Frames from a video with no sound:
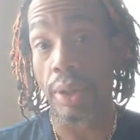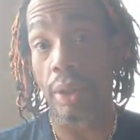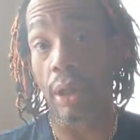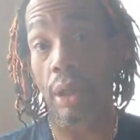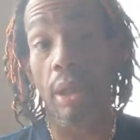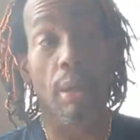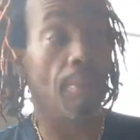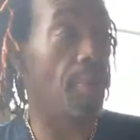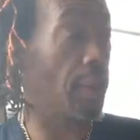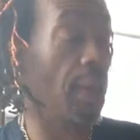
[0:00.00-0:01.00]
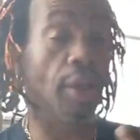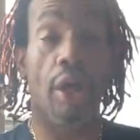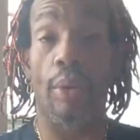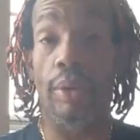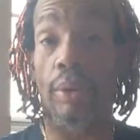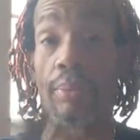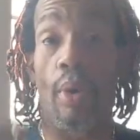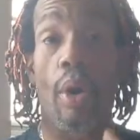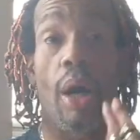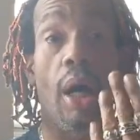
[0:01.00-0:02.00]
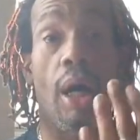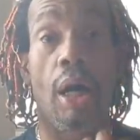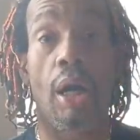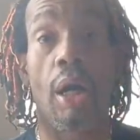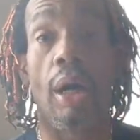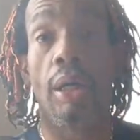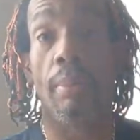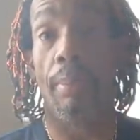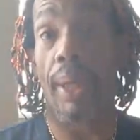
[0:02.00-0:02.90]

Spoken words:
But then I was in more mid